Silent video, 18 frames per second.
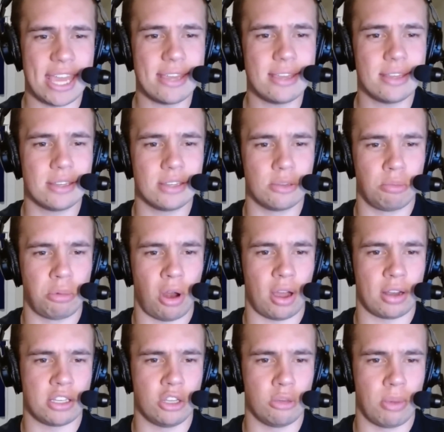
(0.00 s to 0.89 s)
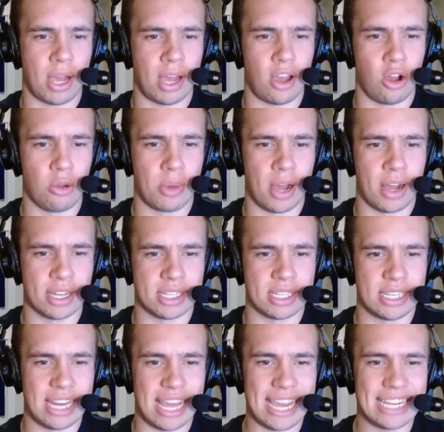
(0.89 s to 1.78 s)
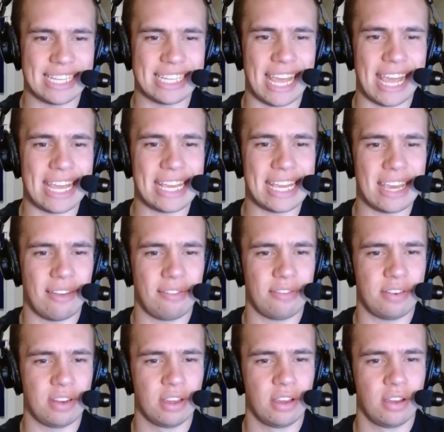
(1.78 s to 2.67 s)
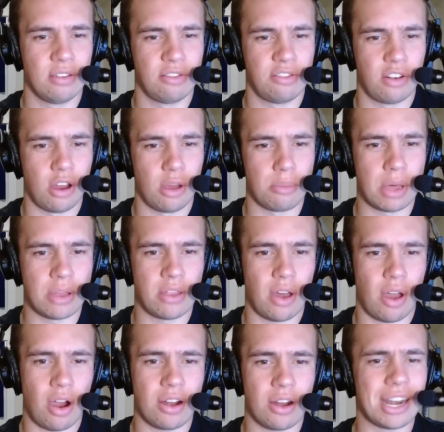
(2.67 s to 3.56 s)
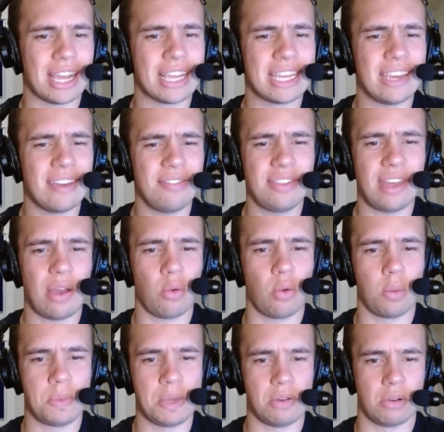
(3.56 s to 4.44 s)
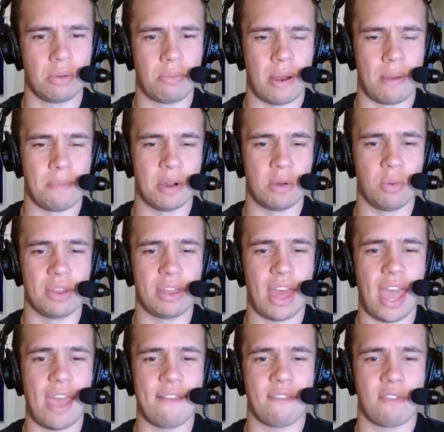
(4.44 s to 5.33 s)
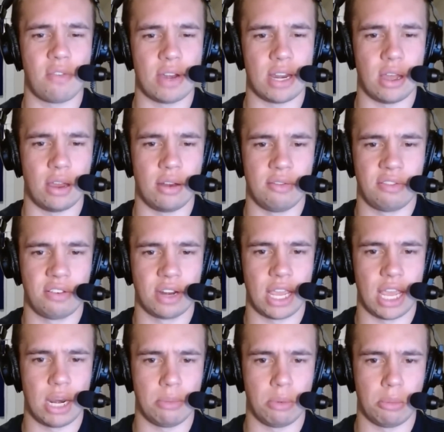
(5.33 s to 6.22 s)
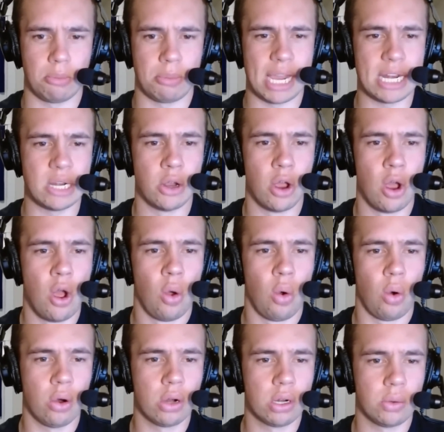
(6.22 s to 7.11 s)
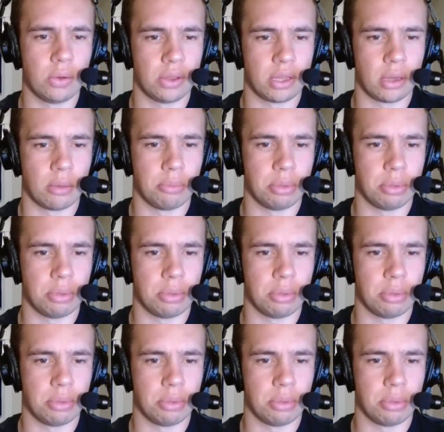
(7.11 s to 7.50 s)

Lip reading: is brought to you by Omaha Steaks, a gift from the heart, a gift that will be remembered with every unforgettable bite. Order with